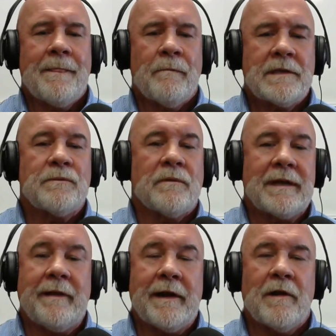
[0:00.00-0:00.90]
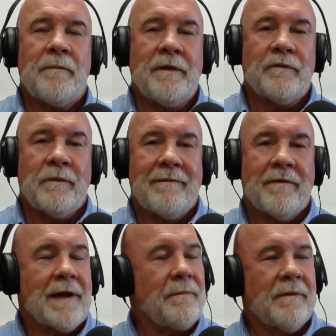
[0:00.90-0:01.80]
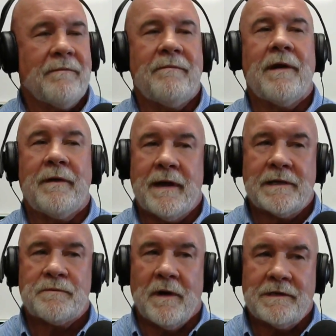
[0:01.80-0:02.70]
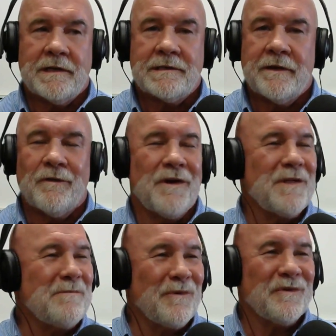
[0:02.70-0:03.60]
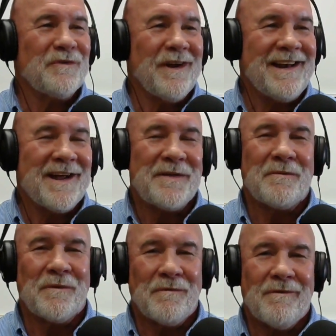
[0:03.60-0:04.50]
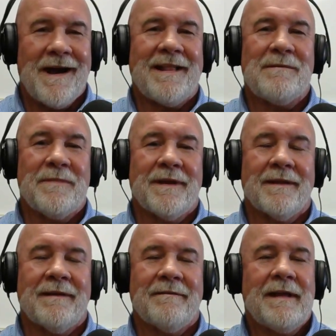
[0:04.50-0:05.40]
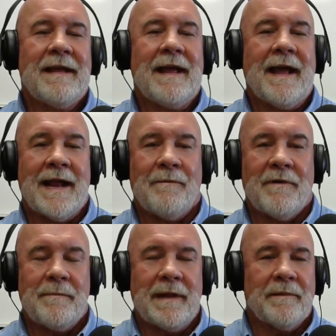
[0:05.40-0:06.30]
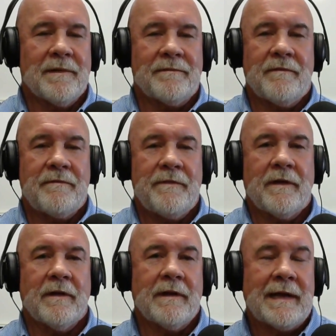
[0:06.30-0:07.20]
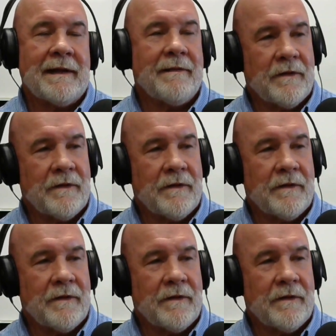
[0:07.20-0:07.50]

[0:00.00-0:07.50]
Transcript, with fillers: The reason we're leaving it open is we have a couple of very nice projects that are on the boards right now that we're right in the middle of, and I want to be able to fulfill uh,